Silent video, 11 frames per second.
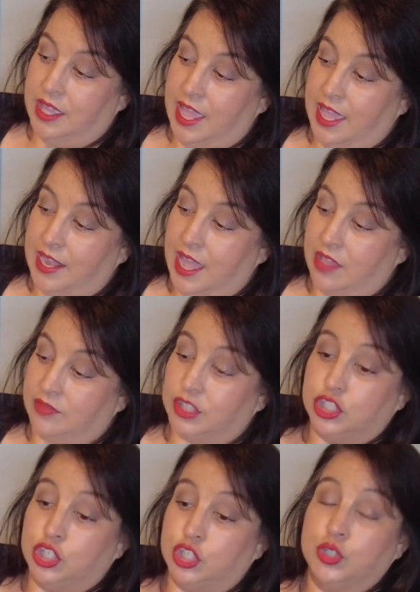and having
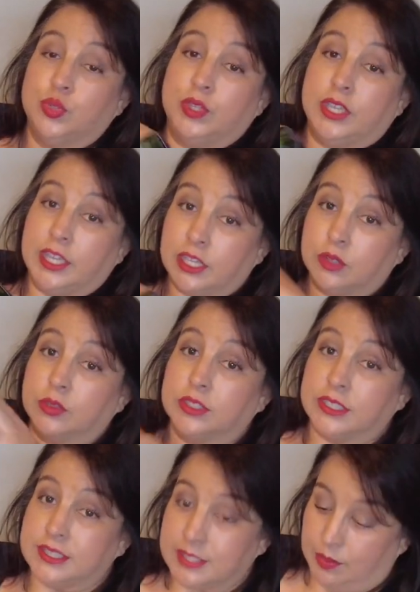two
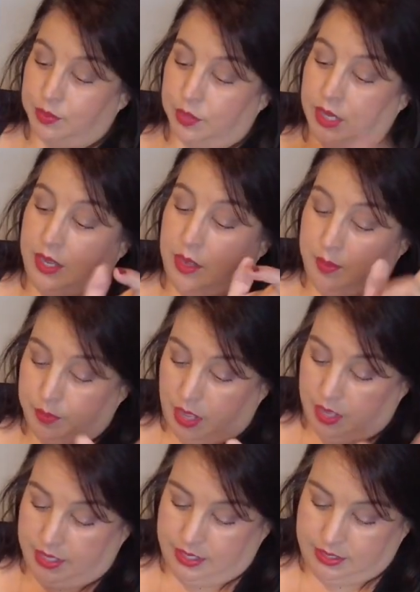equally separate
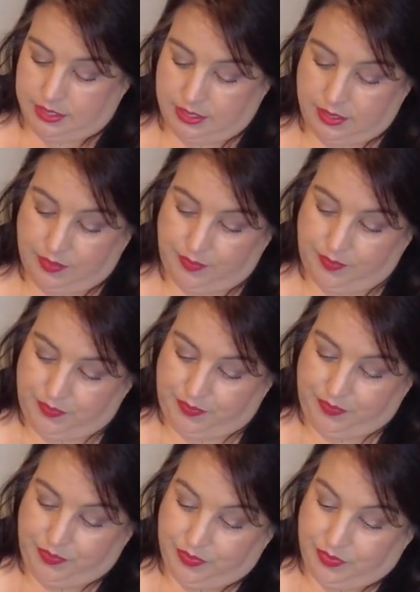pockets.
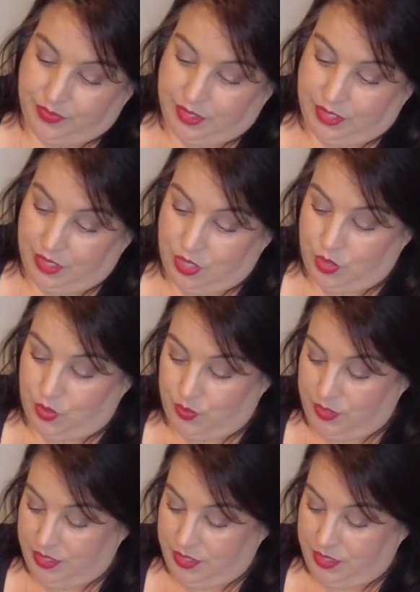So